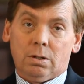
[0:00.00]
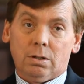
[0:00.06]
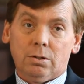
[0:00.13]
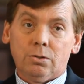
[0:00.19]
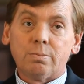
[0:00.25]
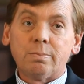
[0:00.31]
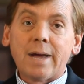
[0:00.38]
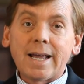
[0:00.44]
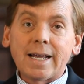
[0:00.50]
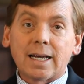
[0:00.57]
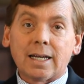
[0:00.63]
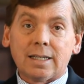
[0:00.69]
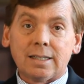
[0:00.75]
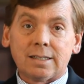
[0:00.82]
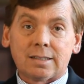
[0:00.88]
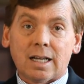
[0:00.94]
you make
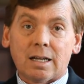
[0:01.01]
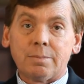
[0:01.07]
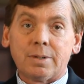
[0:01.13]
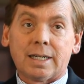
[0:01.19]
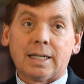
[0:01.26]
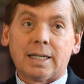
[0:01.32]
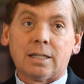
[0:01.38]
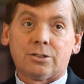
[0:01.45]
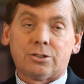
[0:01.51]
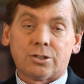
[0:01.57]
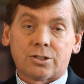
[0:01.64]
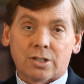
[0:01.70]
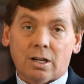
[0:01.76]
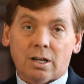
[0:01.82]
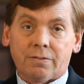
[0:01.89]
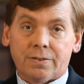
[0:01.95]
any statement against your
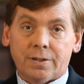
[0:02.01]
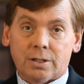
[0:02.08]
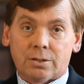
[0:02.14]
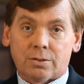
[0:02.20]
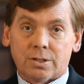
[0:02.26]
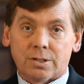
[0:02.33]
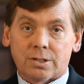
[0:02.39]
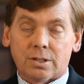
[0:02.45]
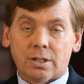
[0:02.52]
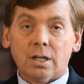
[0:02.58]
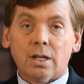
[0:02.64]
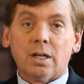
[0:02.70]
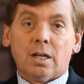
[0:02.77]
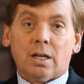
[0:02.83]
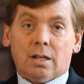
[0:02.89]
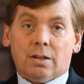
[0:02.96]
self-interest
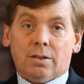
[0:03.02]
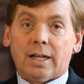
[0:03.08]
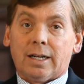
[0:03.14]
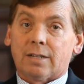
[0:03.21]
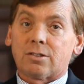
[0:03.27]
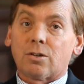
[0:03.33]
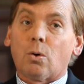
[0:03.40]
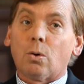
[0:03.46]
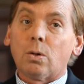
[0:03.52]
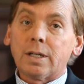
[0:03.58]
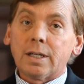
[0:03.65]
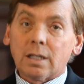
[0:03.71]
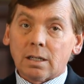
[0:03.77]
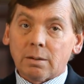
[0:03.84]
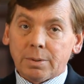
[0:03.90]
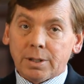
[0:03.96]
that it's only
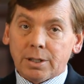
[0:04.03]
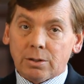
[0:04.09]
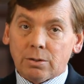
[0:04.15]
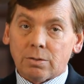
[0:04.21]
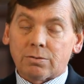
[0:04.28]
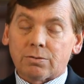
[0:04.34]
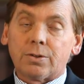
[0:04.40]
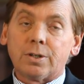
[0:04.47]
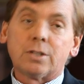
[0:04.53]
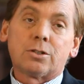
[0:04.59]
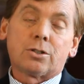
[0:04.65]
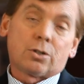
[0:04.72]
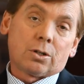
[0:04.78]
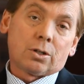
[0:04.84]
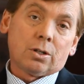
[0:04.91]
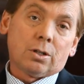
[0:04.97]
going to be used for
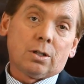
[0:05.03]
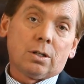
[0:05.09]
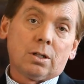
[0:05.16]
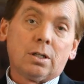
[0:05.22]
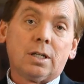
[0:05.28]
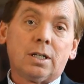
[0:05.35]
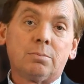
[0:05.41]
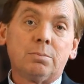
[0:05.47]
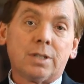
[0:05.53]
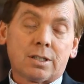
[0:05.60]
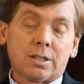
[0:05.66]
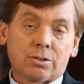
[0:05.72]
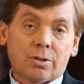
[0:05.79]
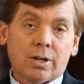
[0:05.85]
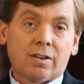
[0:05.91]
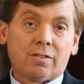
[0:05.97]
internal
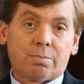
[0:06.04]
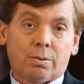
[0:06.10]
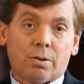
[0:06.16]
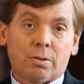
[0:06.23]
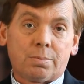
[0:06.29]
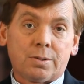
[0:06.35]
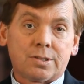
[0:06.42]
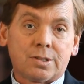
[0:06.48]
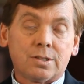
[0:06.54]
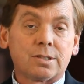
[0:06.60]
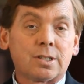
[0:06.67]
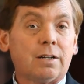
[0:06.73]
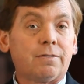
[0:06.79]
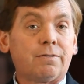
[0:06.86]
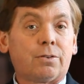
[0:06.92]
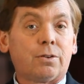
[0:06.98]
administrative purposes
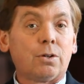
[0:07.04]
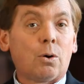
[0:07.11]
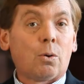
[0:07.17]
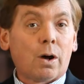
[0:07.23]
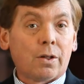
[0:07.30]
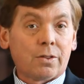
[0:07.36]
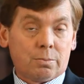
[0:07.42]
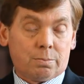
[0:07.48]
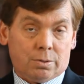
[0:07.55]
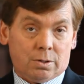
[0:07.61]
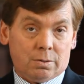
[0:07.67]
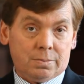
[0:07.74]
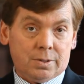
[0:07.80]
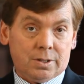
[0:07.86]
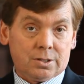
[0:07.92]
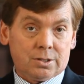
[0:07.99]
and for no other
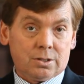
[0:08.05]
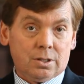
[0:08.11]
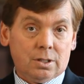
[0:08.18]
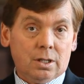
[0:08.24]
purpose.